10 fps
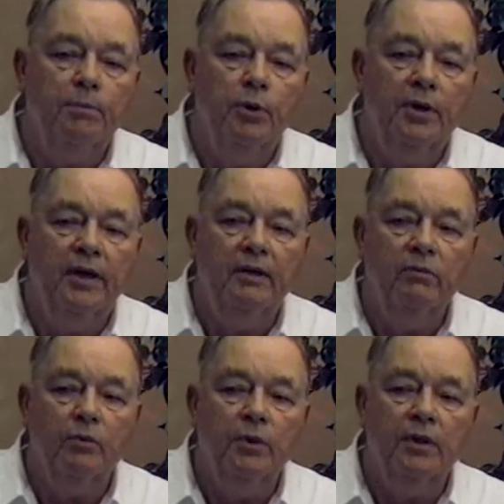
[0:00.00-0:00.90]
put
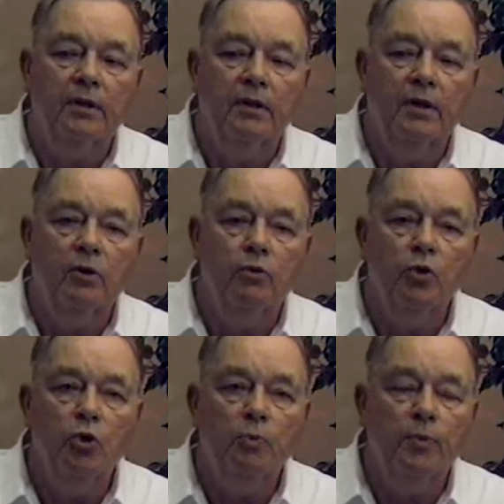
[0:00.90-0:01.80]
in with a
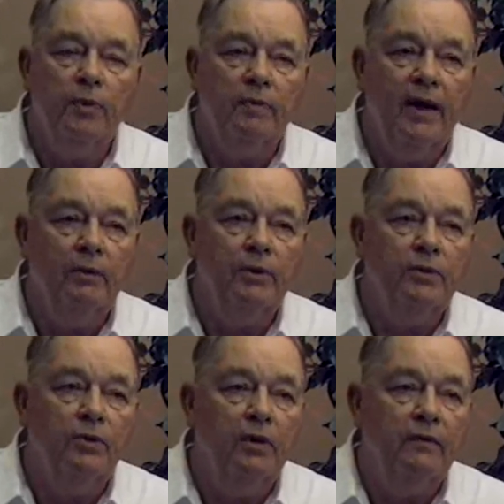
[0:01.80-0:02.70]
group that was
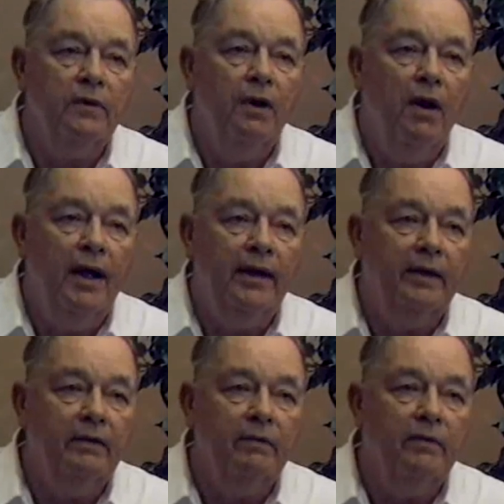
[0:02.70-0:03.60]
sort of
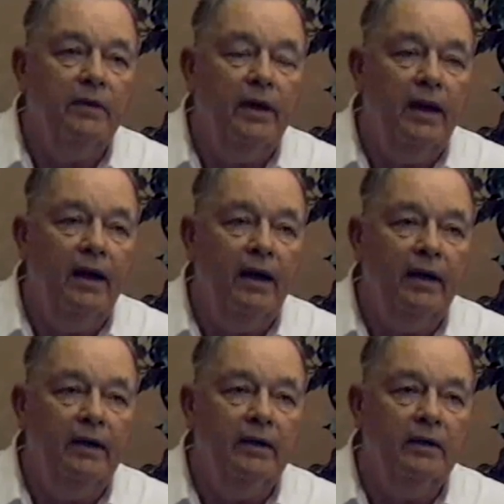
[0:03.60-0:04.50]
guarding
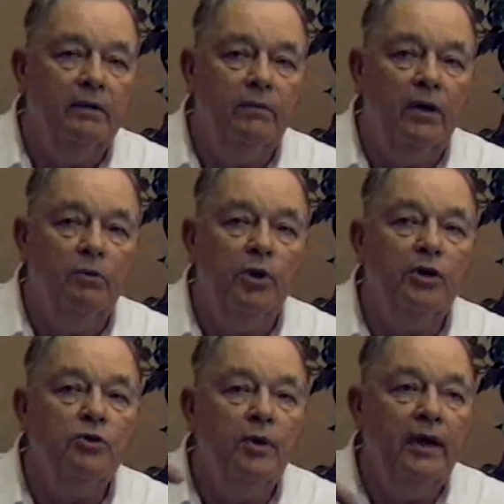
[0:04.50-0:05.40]
a
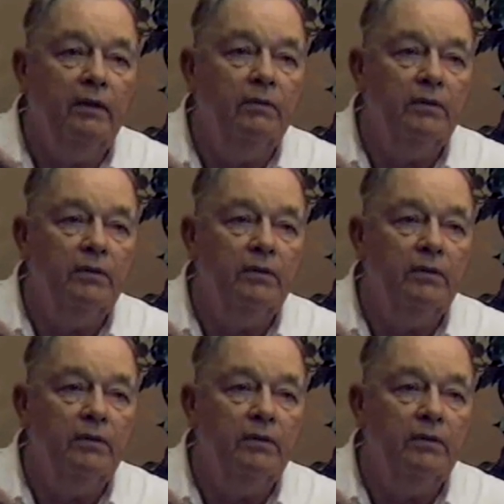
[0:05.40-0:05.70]
retreat